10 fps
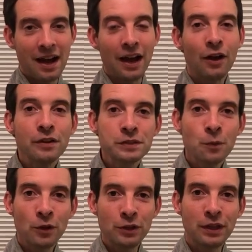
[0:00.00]
I also
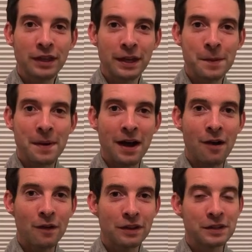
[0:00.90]
want you to think
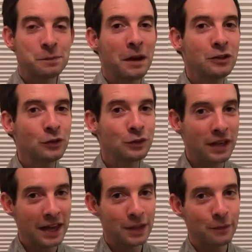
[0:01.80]
about the special
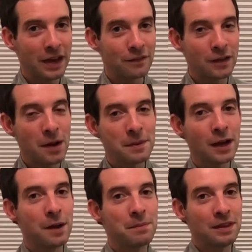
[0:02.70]
day that we have
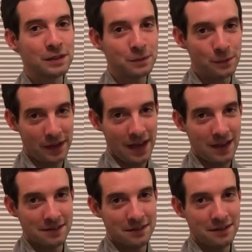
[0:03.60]
coming up this
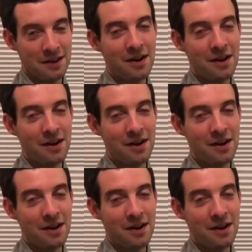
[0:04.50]
weekend